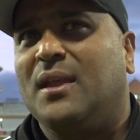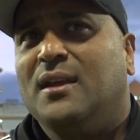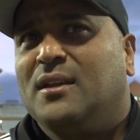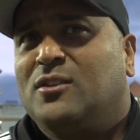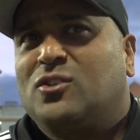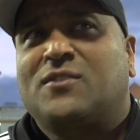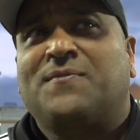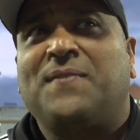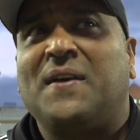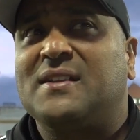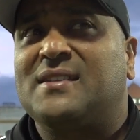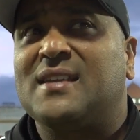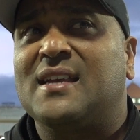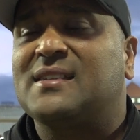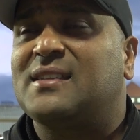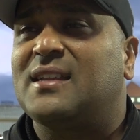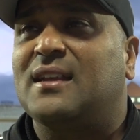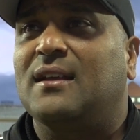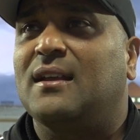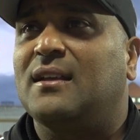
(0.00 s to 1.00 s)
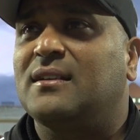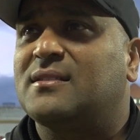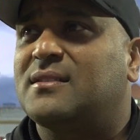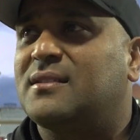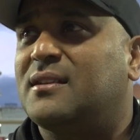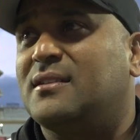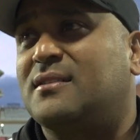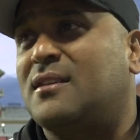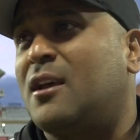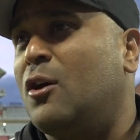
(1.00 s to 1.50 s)
Just fantastic.
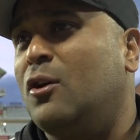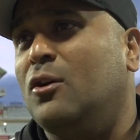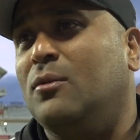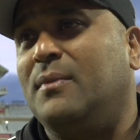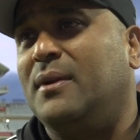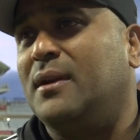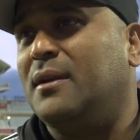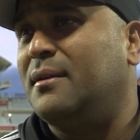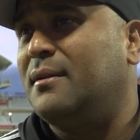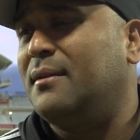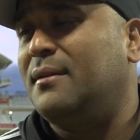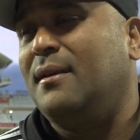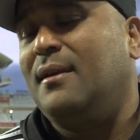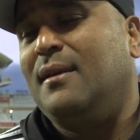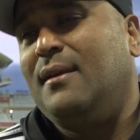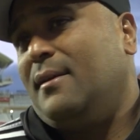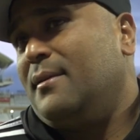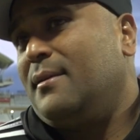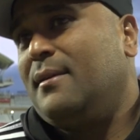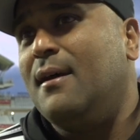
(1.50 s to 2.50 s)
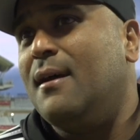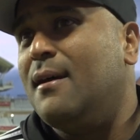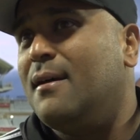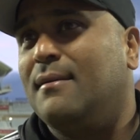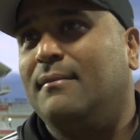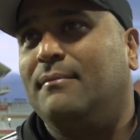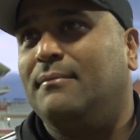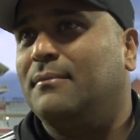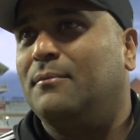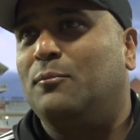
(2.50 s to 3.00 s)
It's home, and yeah,
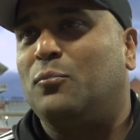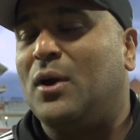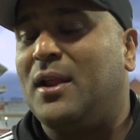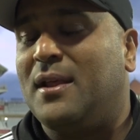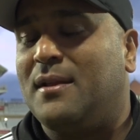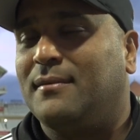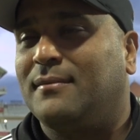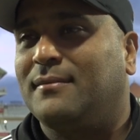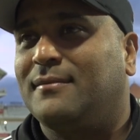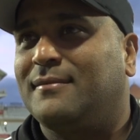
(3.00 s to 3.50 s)
brilliant.